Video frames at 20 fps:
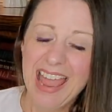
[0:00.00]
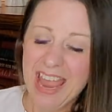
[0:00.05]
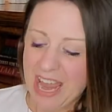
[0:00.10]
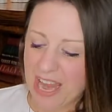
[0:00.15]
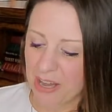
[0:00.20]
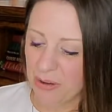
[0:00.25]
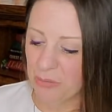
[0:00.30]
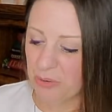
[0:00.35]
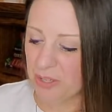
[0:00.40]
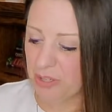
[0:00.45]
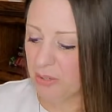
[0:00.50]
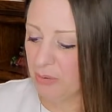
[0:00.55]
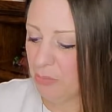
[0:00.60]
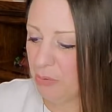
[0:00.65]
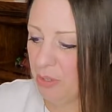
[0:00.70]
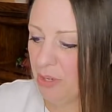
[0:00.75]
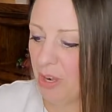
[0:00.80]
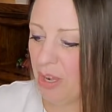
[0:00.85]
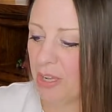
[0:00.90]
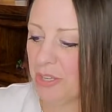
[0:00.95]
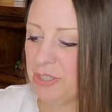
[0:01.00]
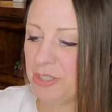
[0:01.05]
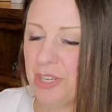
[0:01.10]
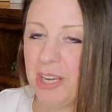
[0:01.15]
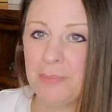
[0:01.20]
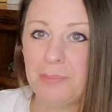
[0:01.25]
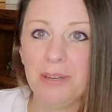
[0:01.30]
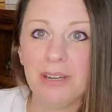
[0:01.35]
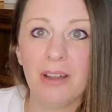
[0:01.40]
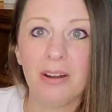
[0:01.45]
and we're we're all
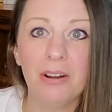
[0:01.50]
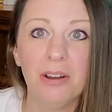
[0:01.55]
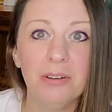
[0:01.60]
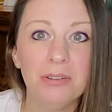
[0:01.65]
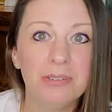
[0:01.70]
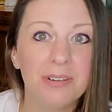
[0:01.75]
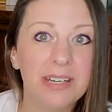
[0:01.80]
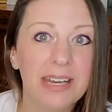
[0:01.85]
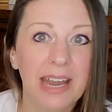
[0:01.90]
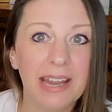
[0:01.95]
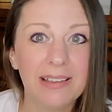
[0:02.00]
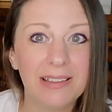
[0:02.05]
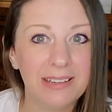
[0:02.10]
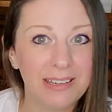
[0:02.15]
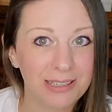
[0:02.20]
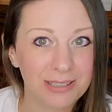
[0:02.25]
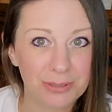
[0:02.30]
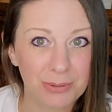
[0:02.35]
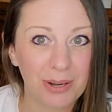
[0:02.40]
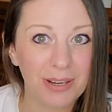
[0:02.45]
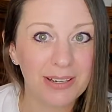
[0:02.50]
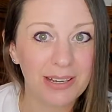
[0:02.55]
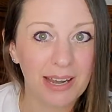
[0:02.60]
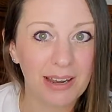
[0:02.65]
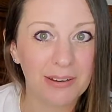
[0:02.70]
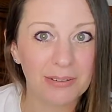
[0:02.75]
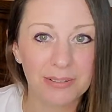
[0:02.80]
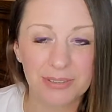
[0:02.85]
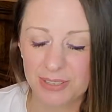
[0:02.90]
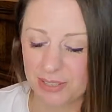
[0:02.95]
shaping our own realities right
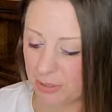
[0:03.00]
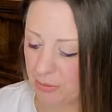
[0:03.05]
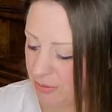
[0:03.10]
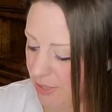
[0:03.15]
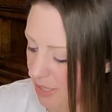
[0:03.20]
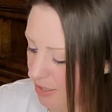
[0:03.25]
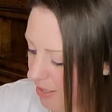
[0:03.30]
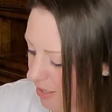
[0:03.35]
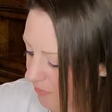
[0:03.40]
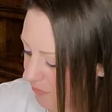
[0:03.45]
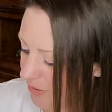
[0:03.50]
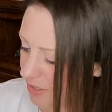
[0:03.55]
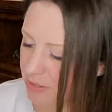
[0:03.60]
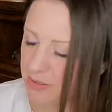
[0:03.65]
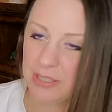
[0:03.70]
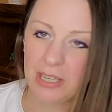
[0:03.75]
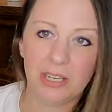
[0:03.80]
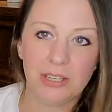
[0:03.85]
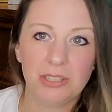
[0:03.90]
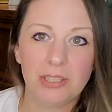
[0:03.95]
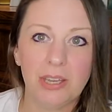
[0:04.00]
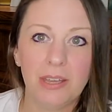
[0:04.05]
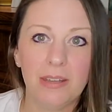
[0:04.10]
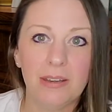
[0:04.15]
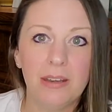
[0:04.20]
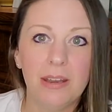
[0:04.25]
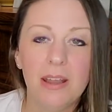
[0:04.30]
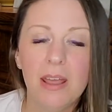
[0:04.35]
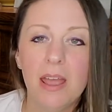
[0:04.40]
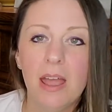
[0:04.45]
now. So lay that
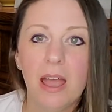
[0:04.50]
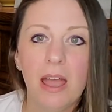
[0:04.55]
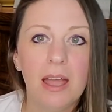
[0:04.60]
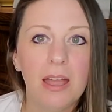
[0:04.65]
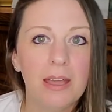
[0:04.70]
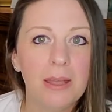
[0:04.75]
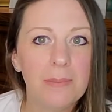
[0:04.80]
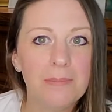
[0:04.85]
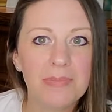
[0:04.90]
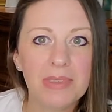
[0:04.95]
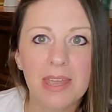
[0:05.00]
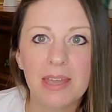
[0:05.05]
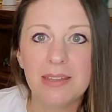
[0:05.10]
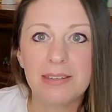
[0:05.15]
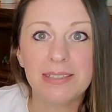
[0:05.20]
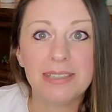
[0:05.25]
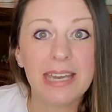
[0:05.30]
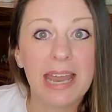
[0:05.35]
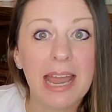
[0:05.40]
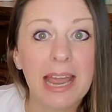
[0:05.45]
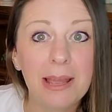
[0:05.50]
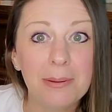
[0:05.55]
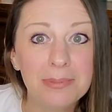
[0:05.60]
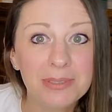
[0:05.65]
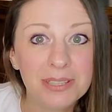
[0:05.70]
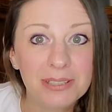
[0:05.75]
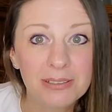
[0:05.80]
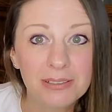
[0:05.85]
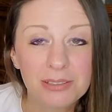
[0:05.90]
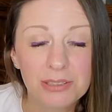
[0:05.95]
foundation, um,
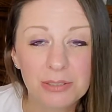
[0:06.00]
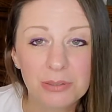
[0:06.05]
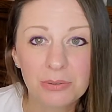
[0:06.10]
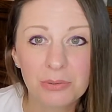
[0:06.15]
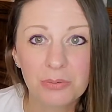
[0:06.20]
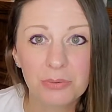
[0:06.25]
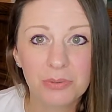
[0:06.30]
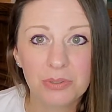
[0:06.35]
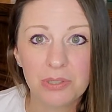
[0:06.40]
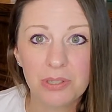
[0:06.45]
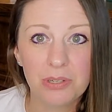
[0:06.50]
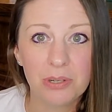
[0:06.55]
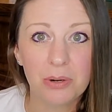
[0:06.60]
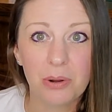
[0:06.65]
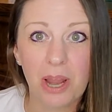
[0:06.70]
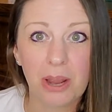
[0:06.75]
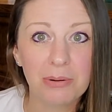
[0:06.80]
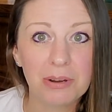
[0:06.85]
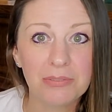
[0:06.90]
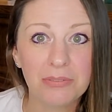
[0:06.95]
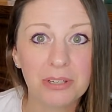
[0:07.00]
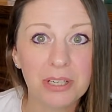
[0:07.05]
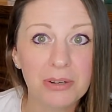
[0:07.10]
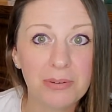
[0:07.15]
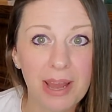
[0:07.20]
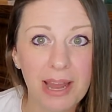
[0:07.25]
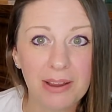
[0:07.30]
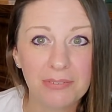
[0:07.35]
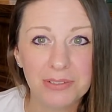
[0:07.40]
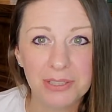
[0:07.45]
adapt to, to, you know however you
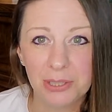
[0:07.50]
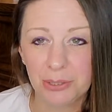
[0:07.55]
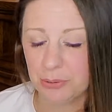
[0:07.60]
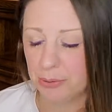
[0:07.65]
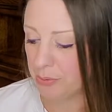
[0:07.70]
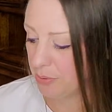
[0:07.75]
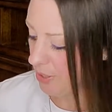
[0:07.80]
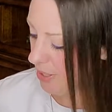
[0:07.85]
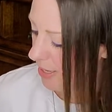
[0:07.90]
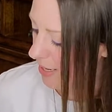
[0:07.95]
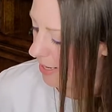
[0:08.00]
have to,